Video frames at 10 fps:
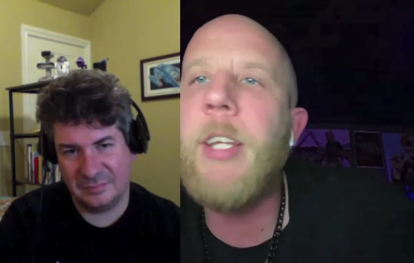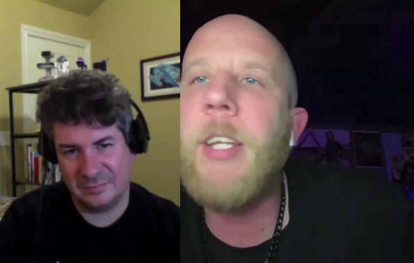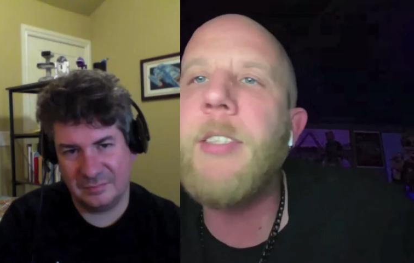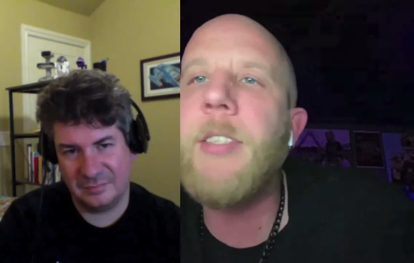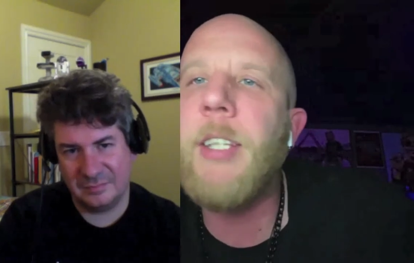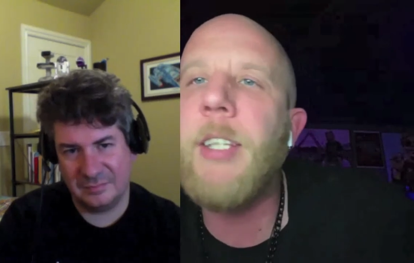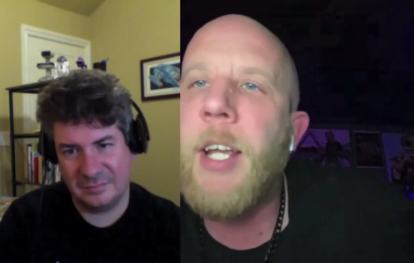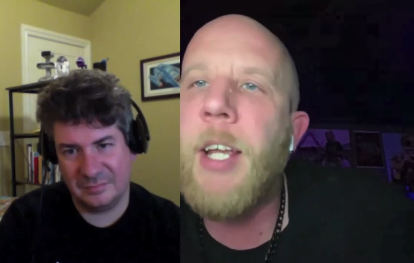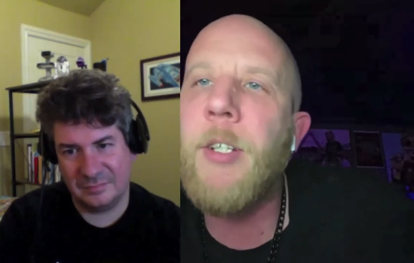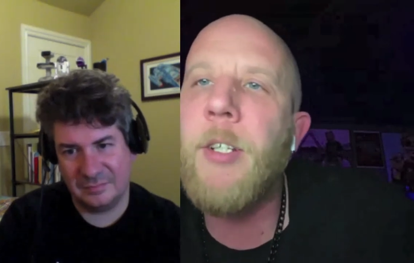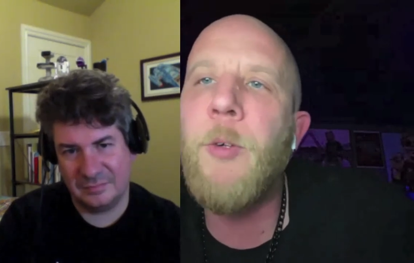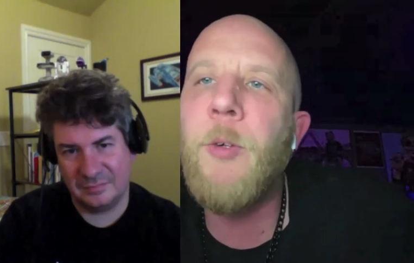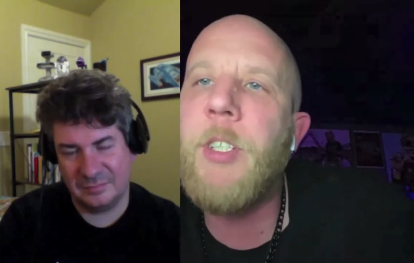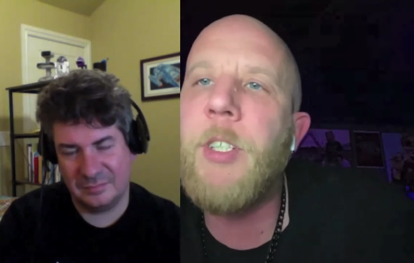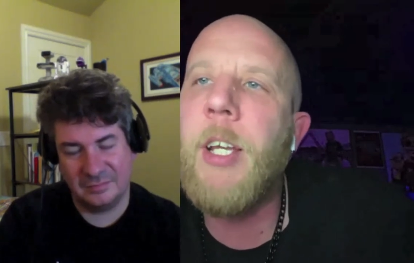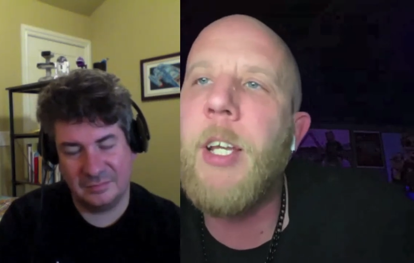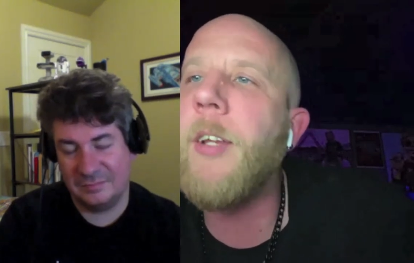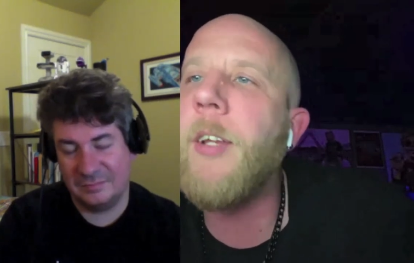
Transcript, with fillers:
Speaker 1: and that's not the case on a movie set.